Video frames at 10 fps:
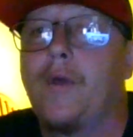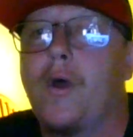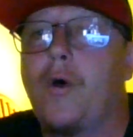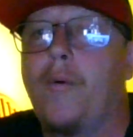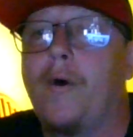
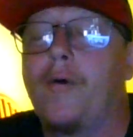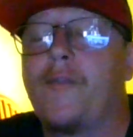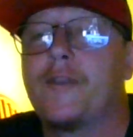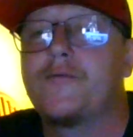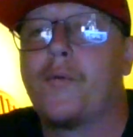Oh well,
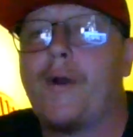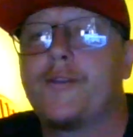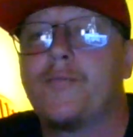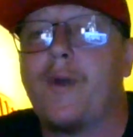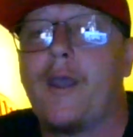thanks for
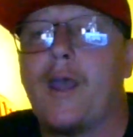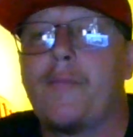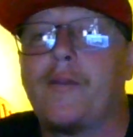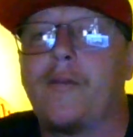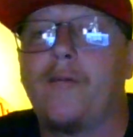watching my
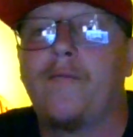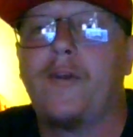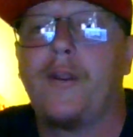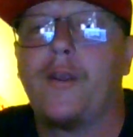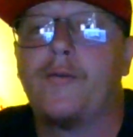happy little
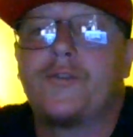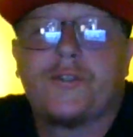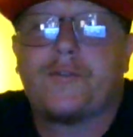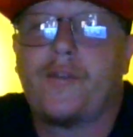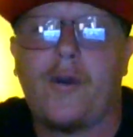video,
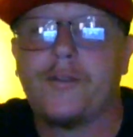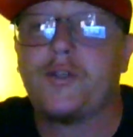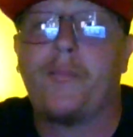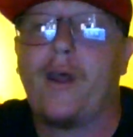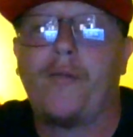just thoughts
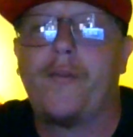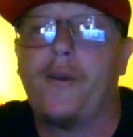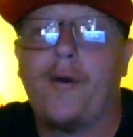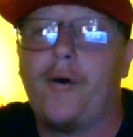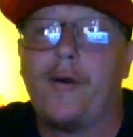about the
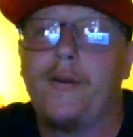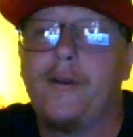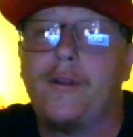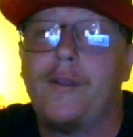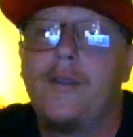knot,
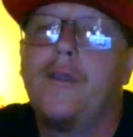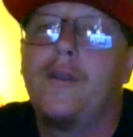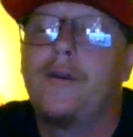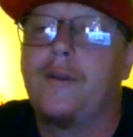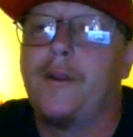
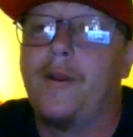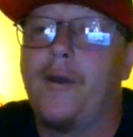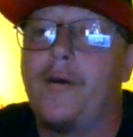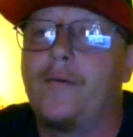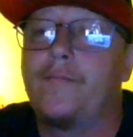you
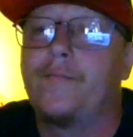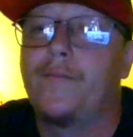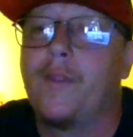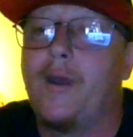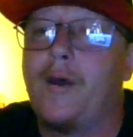know,
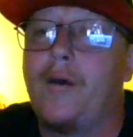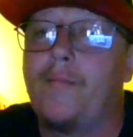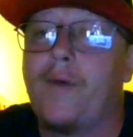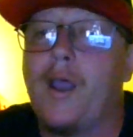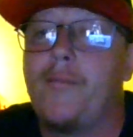
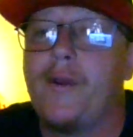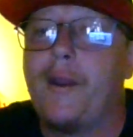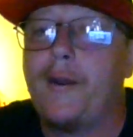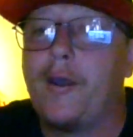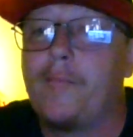hyping
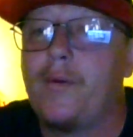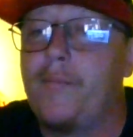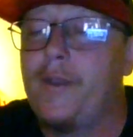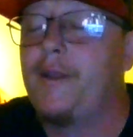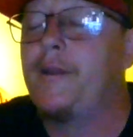it up a
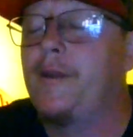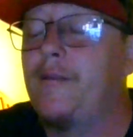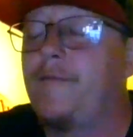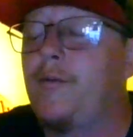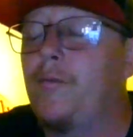bit,
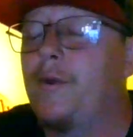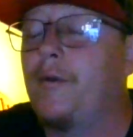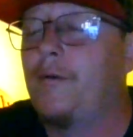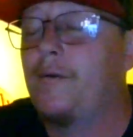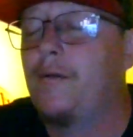if you
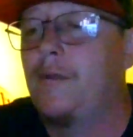will.